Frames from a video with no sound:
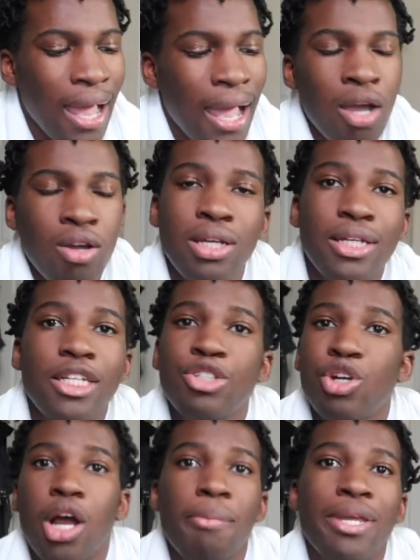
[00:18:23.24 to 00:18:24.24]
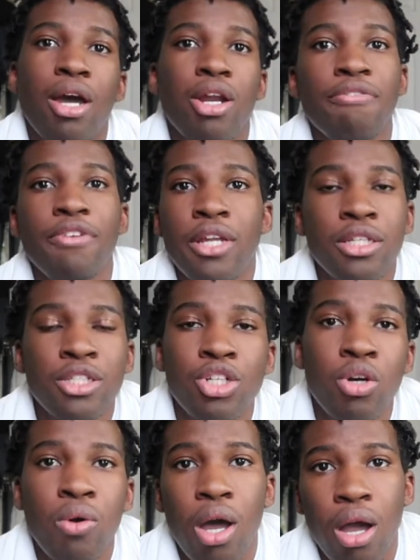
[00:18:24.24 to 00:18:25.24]
How could he draw me out if he doesn't
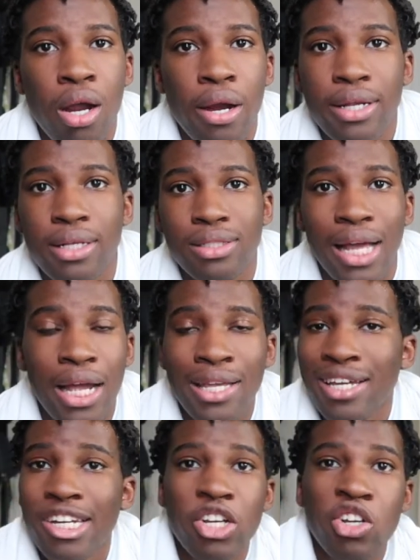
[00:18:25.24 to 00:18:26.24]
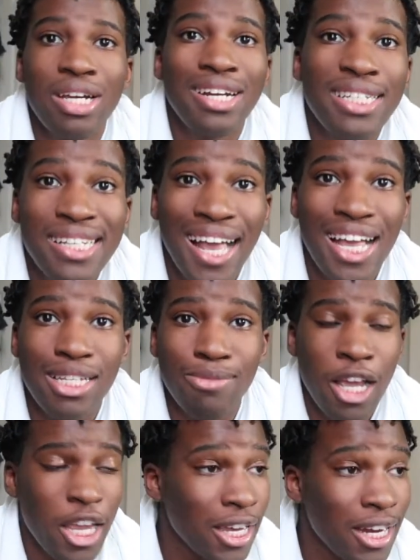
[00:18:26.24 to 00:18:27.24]
know what art is? How you gonna criticize me?
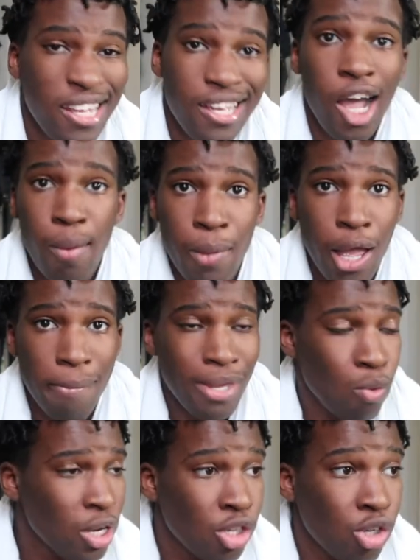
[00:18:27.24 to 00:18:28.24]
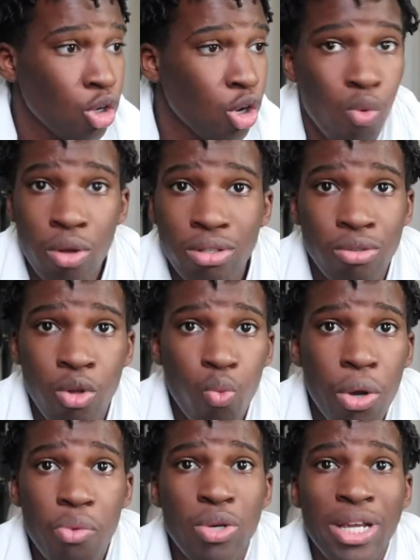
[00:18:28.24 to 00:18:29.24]
How you gonna come at me when you don't know what
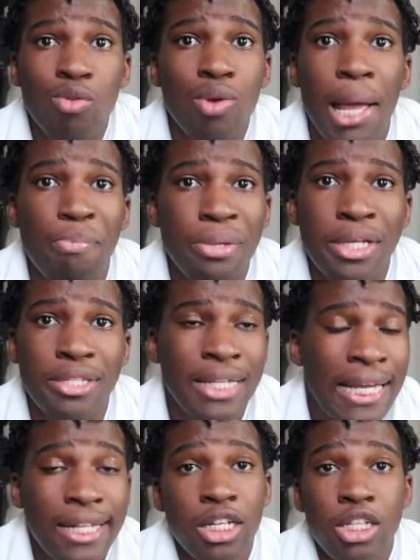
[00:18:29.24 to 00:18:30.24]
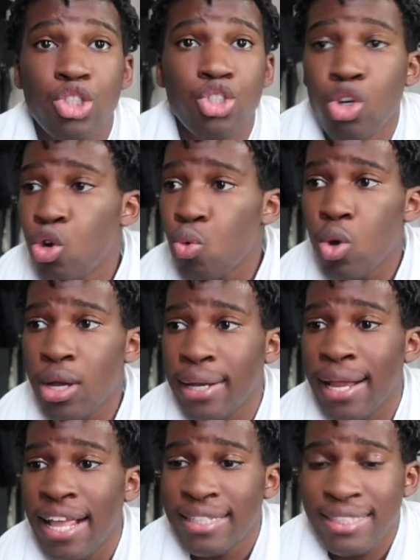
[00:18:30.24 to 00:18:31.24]
real rap is? There's no
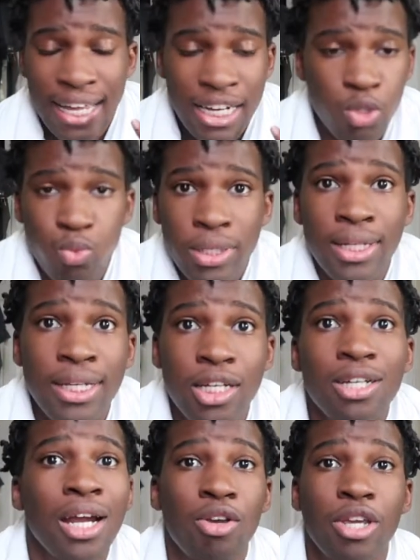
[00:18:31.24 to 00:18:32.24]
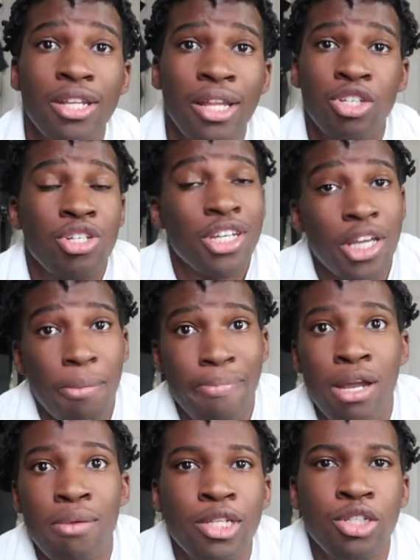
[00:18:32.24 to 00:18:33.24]
one that is really good out here that you can
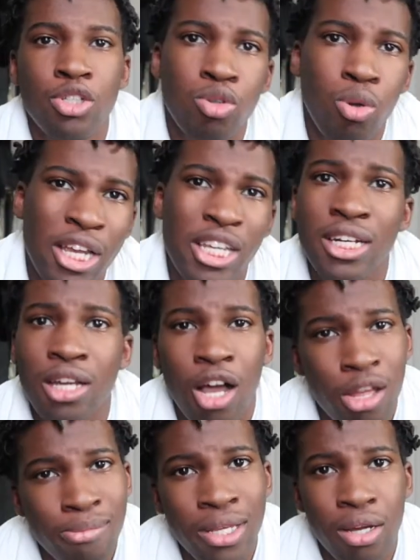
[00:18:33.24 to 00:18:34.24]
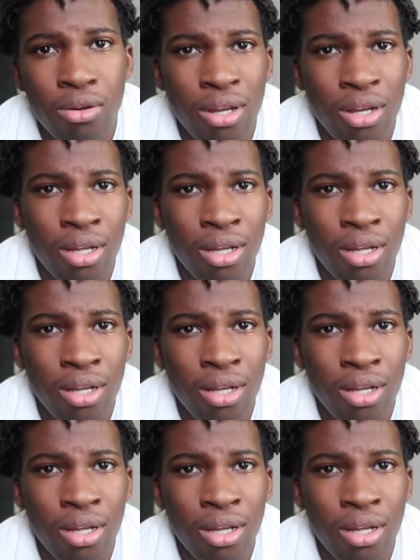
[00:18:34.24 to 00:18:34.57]
compare me to. So why are you gonna call me out?